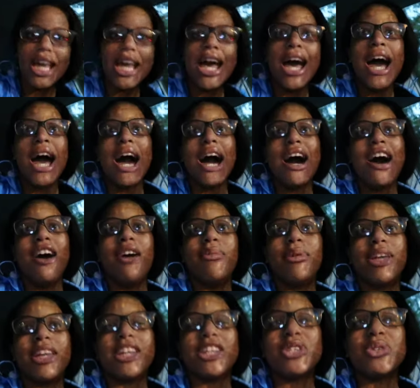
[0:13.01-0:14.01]

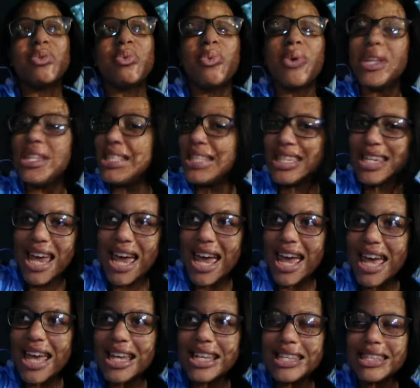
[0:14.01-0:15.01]
It is
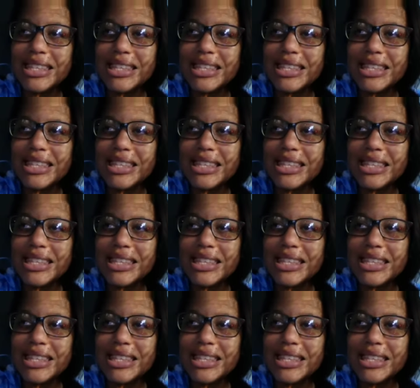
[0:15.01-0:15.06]
Wednesday,